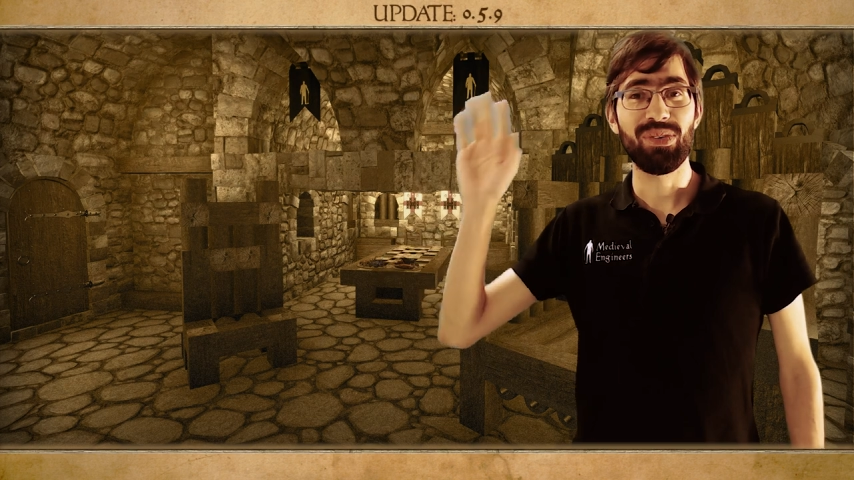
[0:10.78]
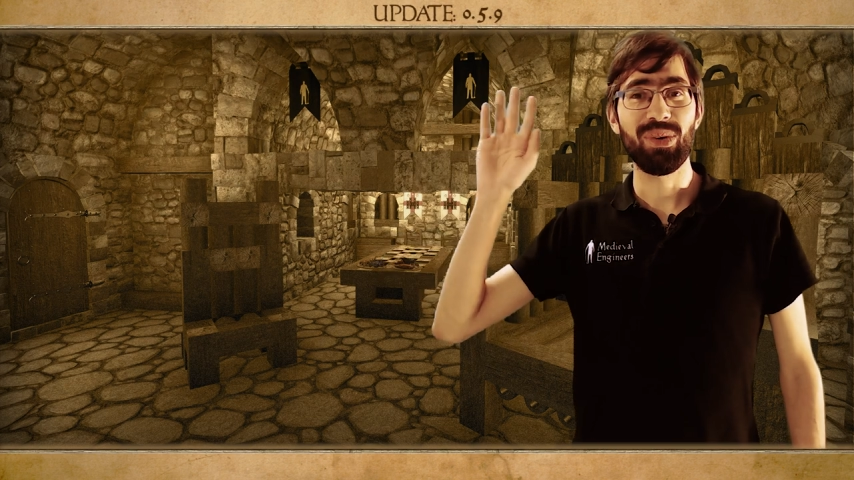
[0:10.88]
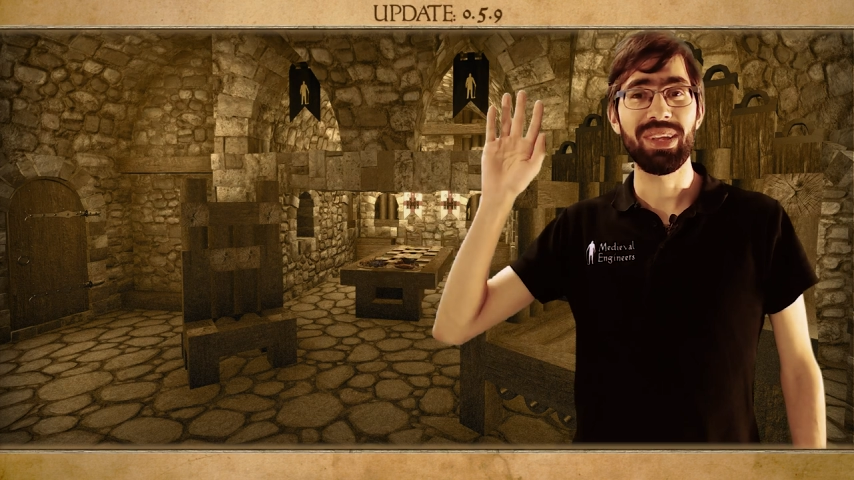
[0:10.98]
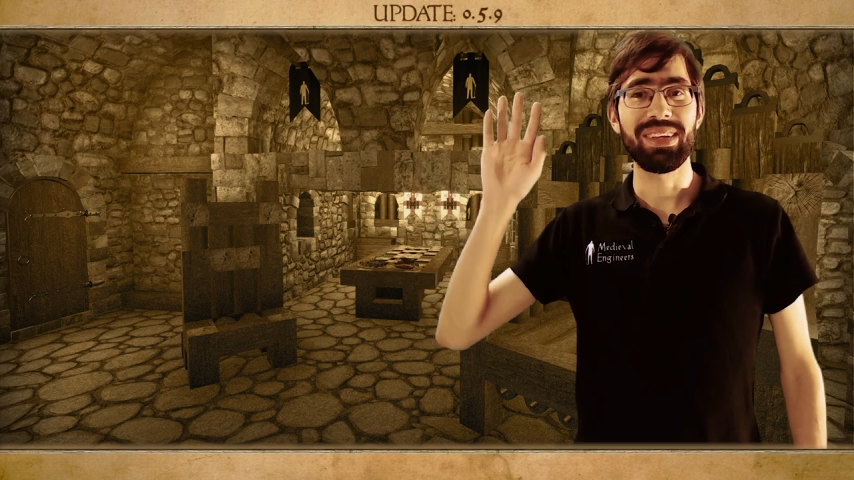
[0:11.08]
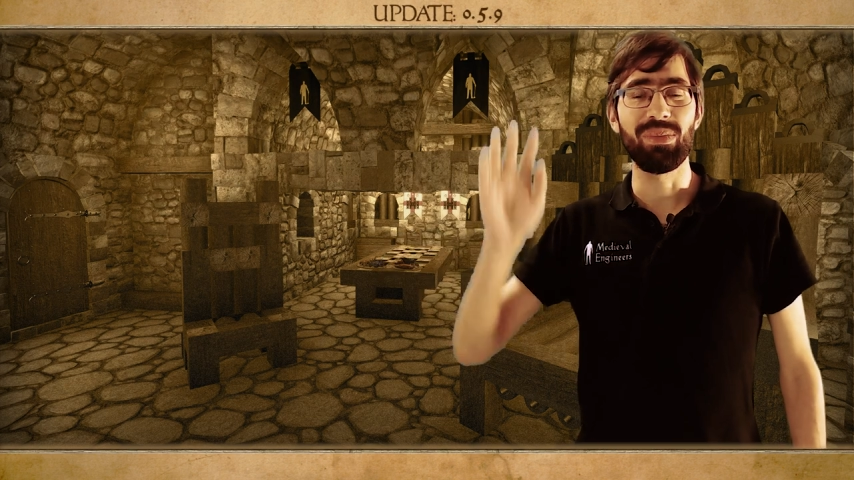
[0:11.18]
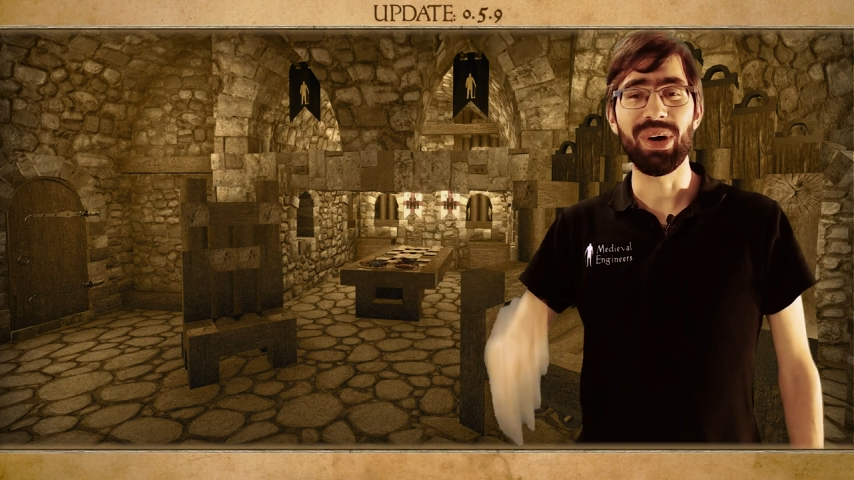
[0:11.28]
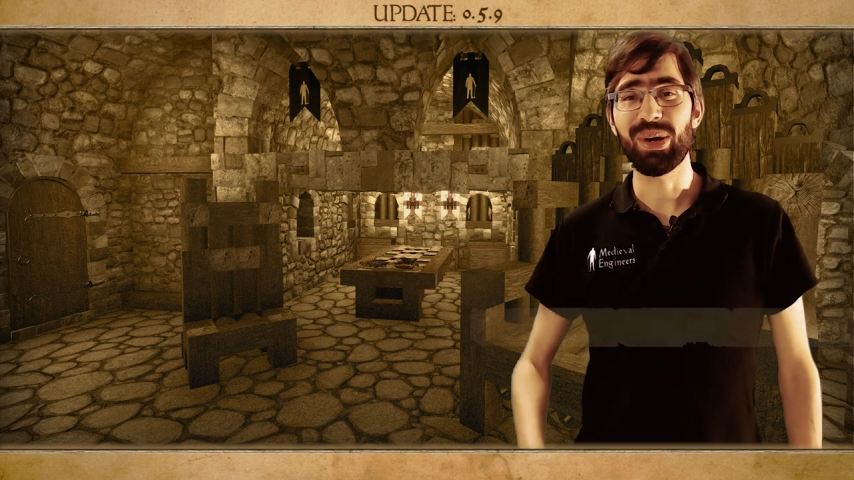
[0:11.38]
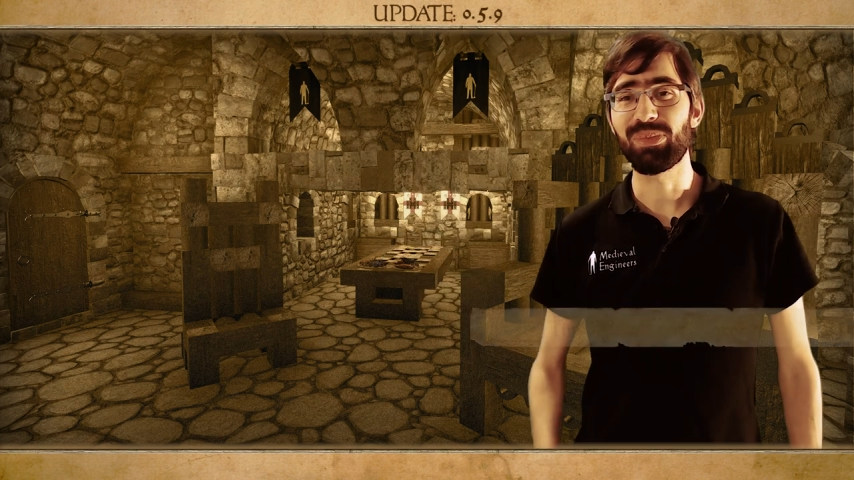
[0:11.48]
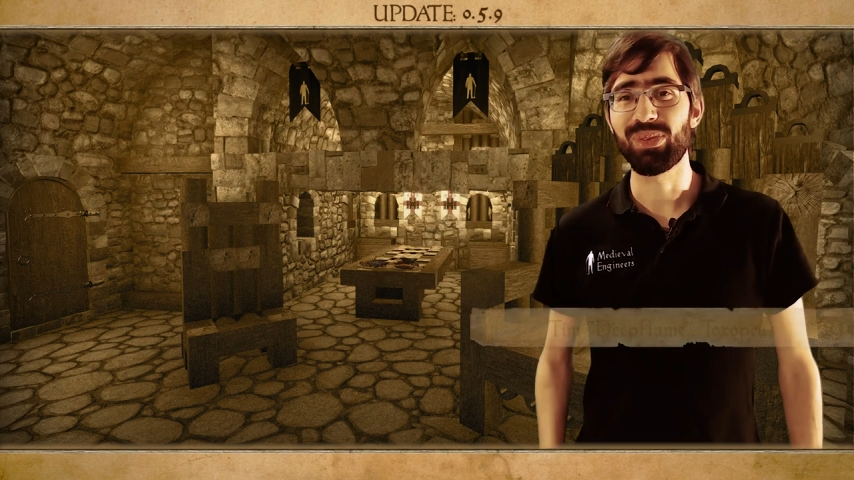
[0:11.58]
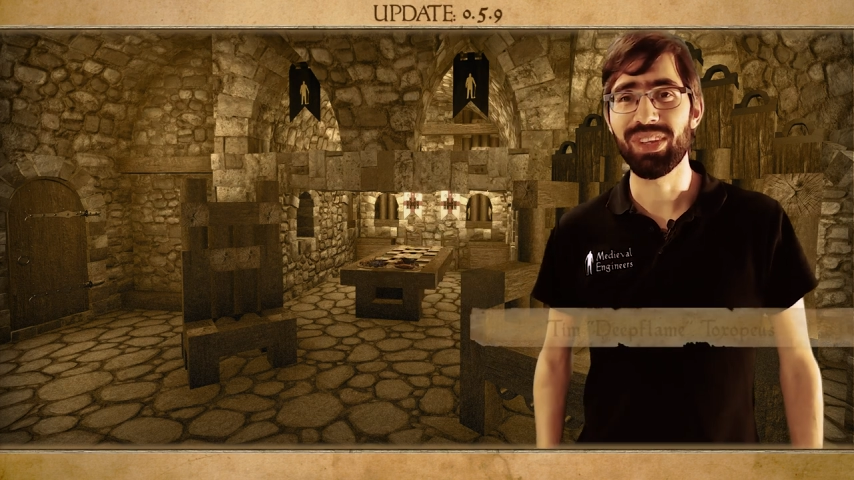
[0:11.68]
everyone and
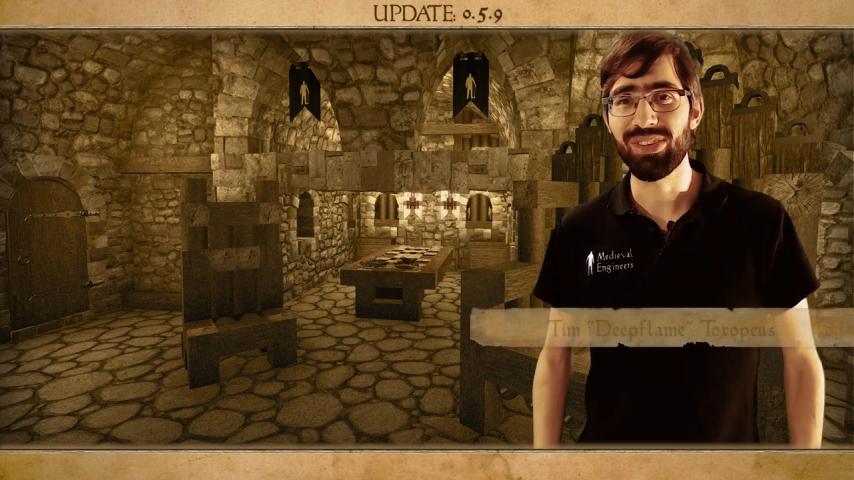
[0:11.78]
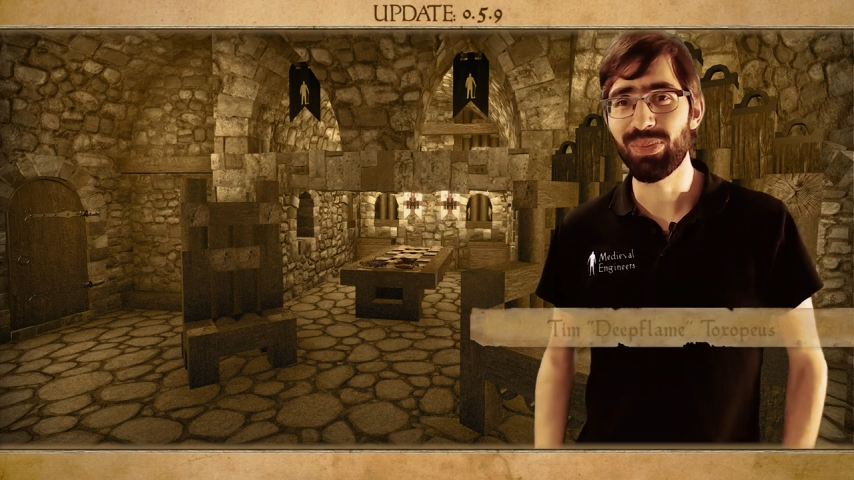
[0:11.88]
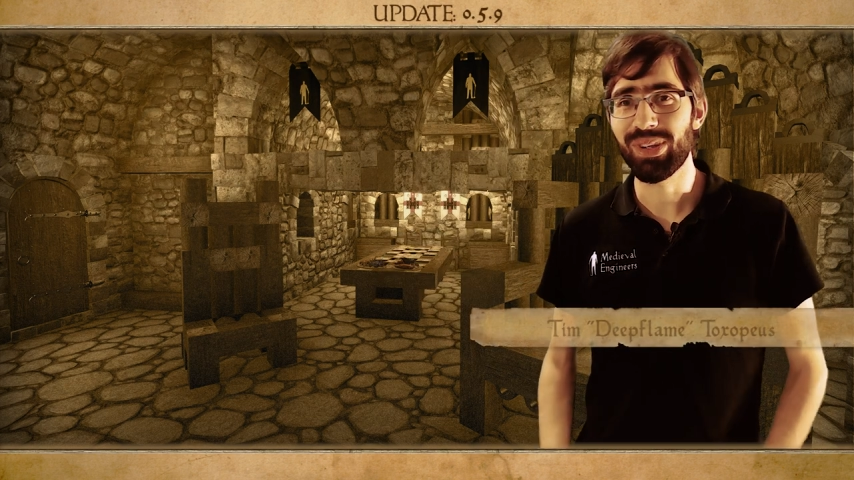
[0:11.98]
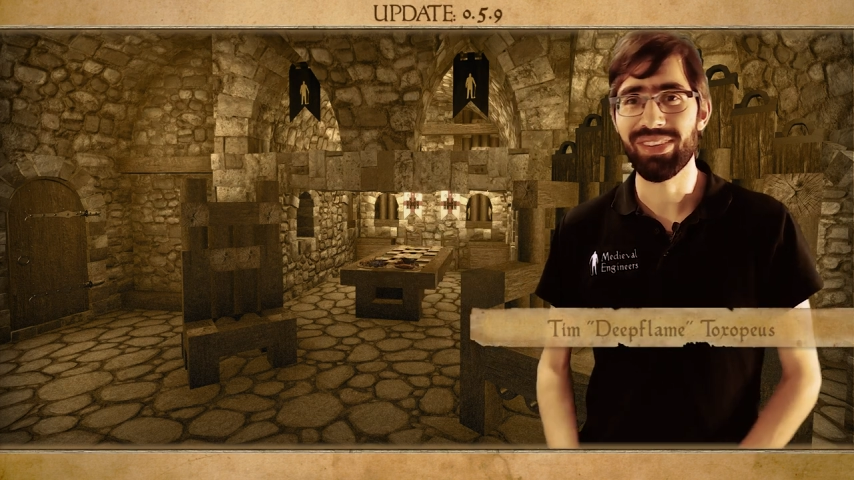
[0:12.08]
welcome to this